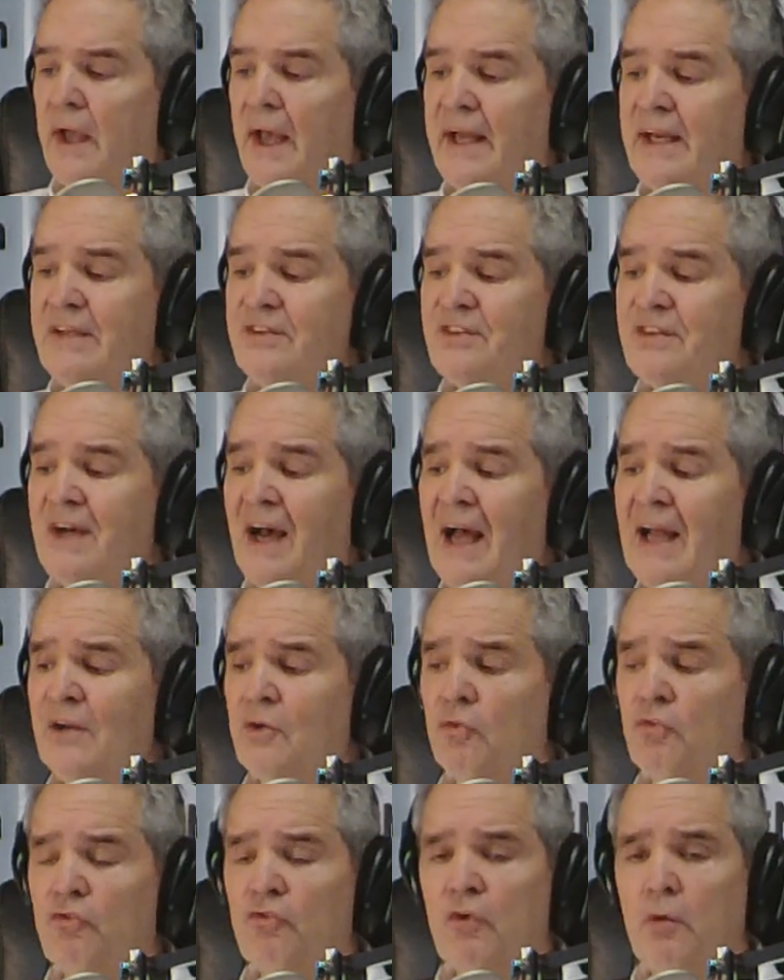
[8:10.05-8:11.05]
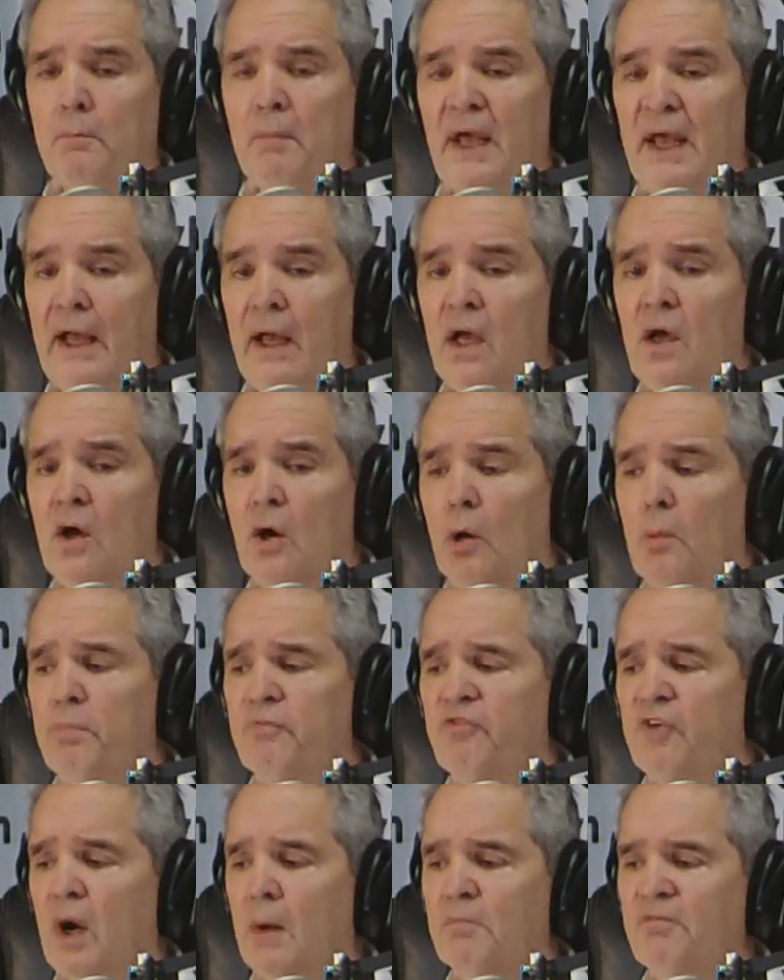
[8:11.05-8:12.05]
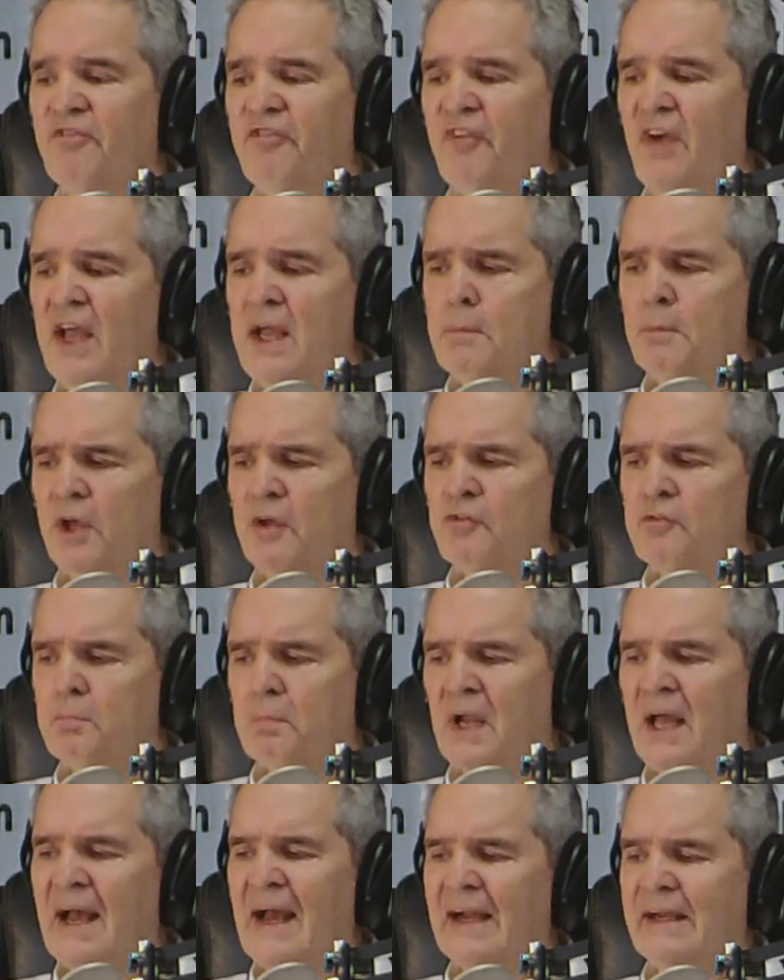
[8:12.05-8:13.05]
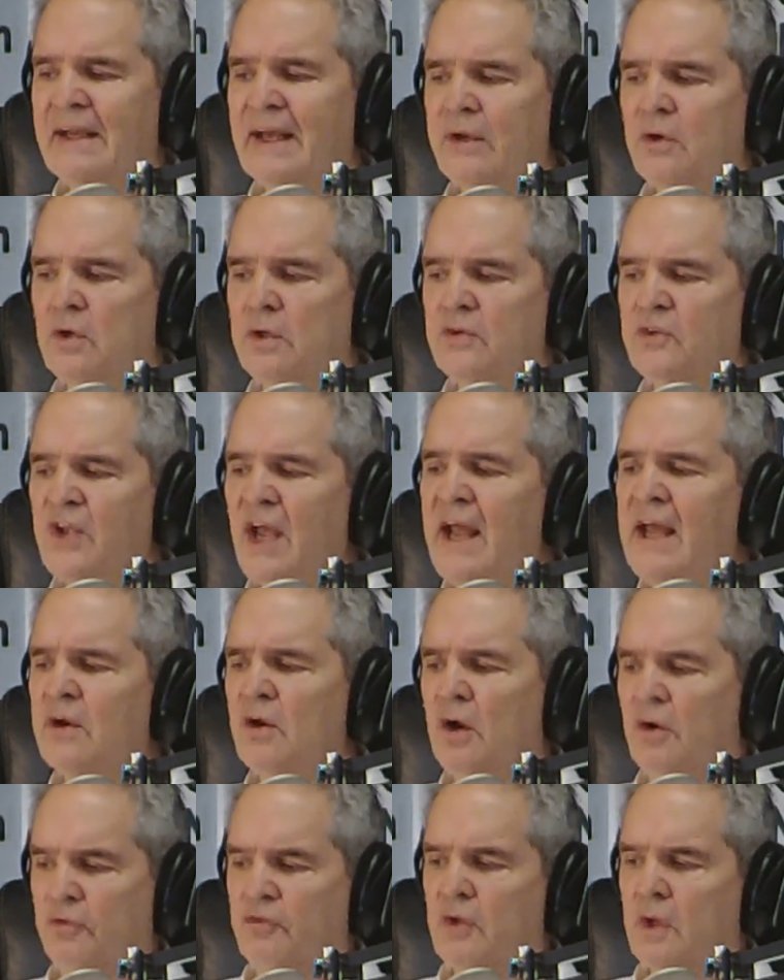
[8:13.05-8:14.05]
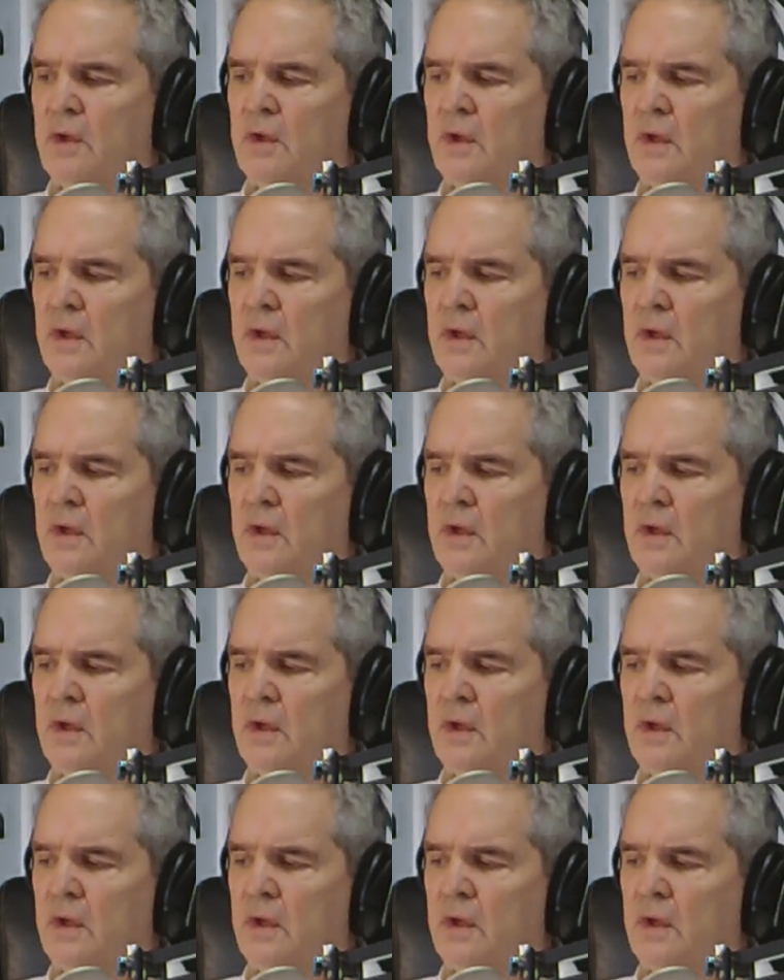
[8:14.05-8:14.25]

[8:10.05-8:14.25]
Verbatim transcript: And he's gotten some help from famous black entertainers,